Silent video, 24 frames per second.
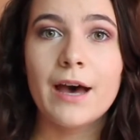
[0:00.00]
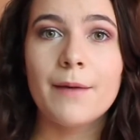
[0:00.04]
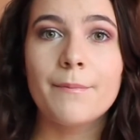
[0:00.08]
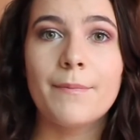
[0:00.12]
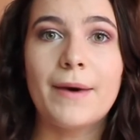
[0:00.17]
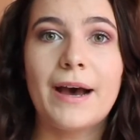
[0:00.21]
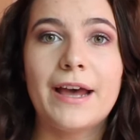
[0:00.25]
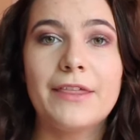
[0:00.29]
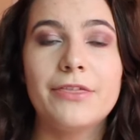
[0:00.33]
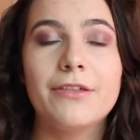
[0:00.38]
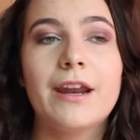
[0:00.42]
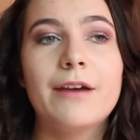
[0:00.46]

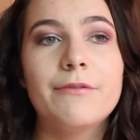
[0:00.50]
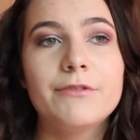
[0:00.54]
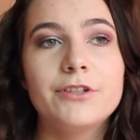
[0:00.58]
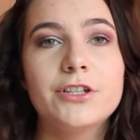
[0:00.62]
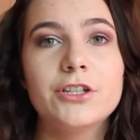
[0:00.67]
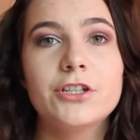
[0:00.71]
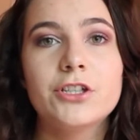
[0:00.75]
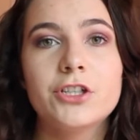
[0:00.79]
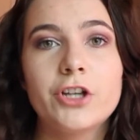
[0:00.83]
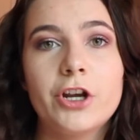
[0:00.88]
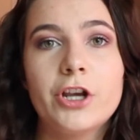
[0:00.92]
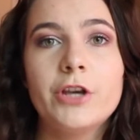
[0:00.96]
but I thought I would
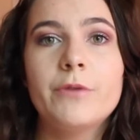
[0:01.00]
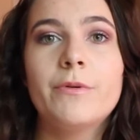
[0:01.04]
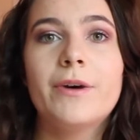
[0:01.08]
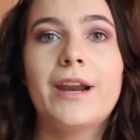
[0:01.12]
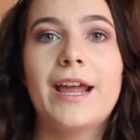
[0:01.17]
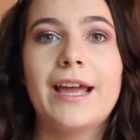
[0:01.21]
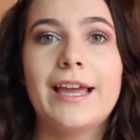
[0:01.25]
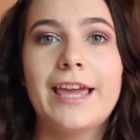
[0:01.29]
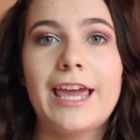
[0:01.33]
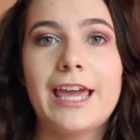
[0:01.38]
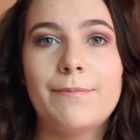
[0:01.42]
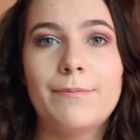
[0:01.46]
just show you what
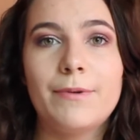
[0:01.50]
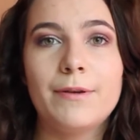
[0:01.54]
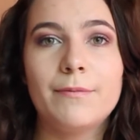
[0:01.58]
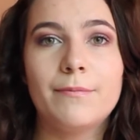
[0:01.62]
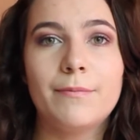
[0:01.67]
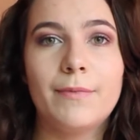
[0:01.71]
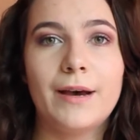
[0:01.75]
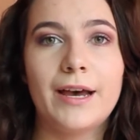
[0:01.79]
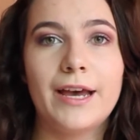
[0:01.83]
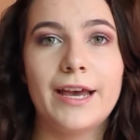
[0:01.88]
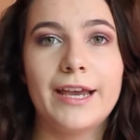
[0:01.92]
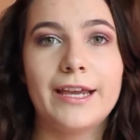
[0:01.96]
I keep in
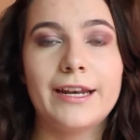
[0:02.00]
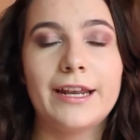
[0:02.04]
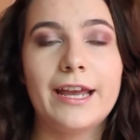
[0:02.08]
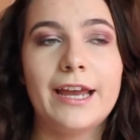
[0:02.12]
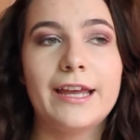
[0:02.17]
mind.